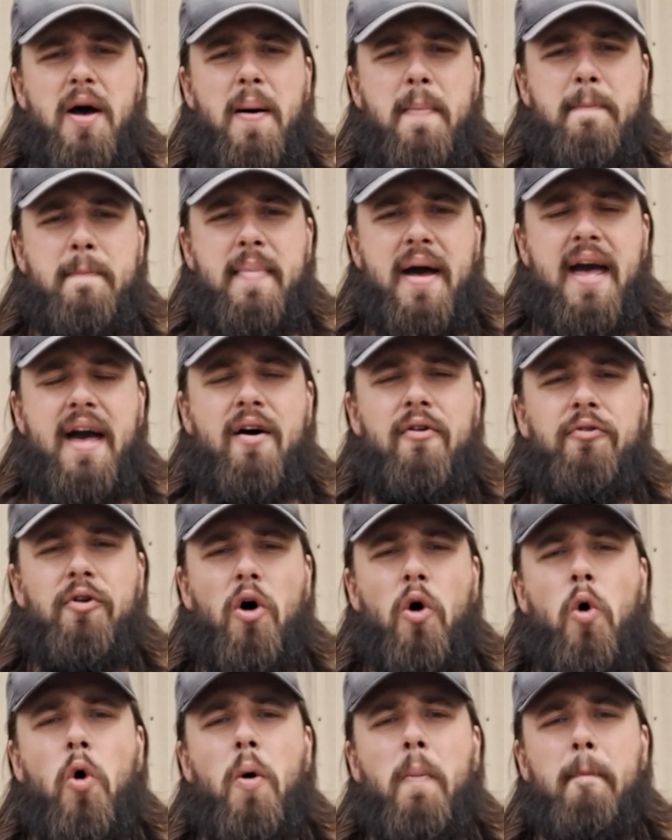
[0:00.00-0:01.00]
amount
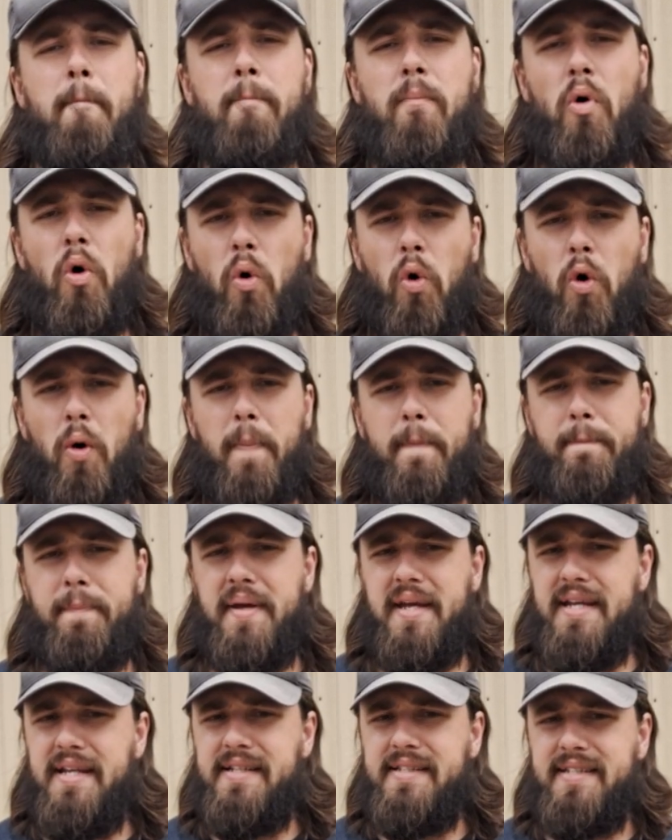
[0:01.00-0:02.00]
or more
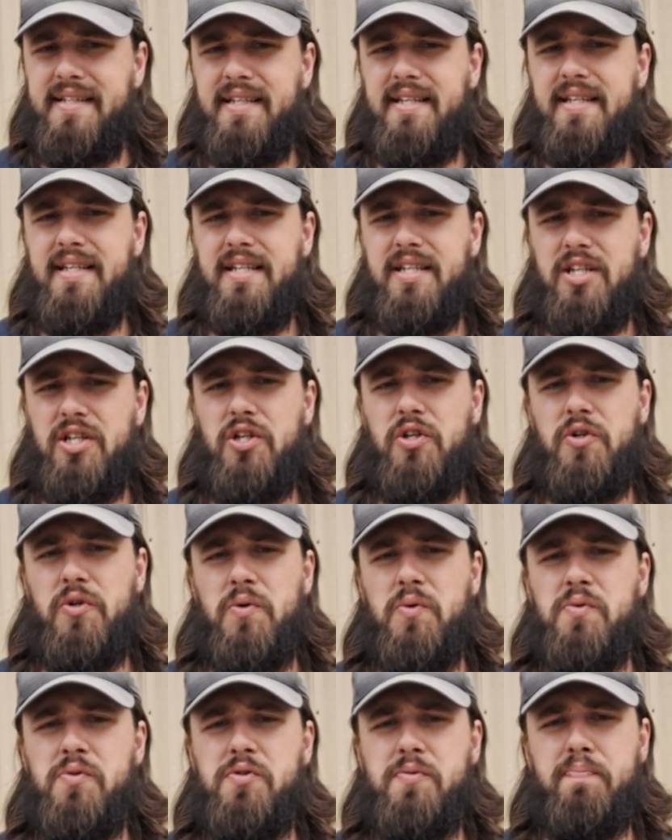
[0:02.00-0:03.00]

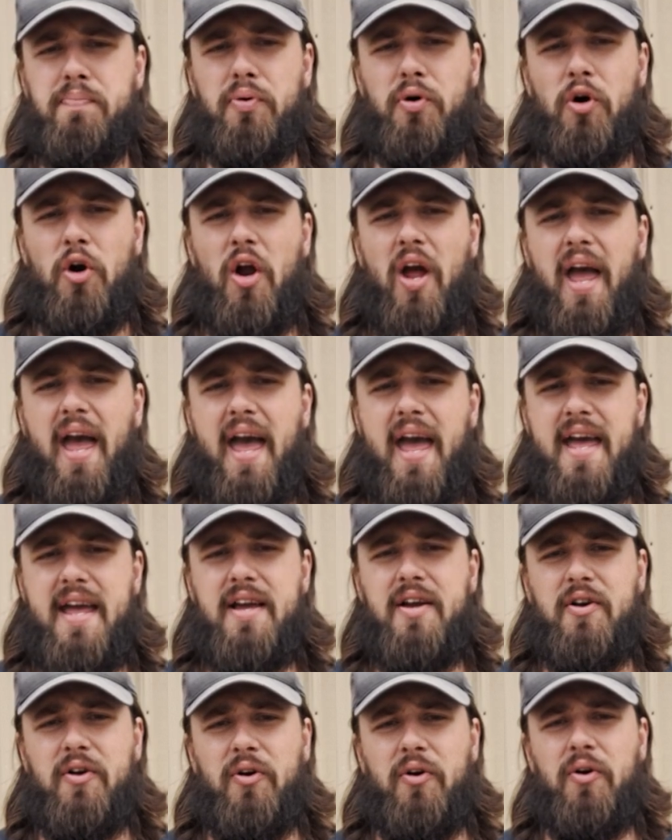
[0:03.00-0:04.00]
BTUs per
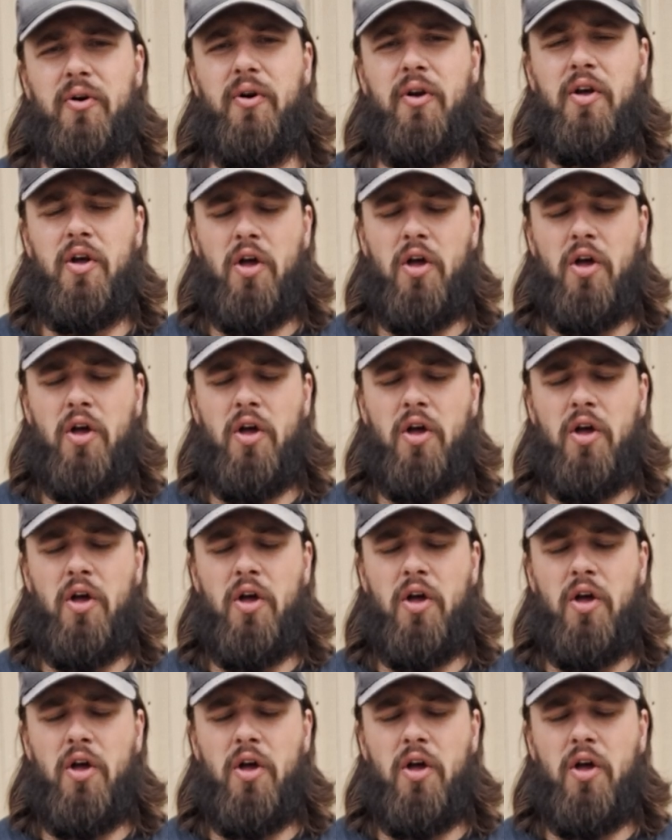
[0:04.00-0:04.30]
acre